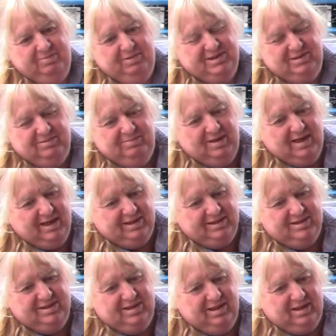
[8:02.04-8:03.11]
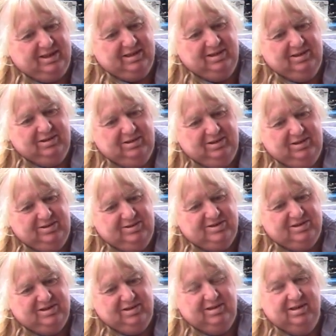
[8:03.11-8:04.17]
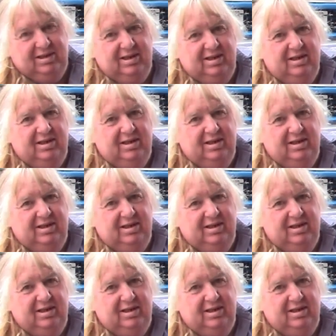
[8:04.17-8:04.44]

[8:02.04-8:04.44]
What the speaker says: there'll be some marks that I can use to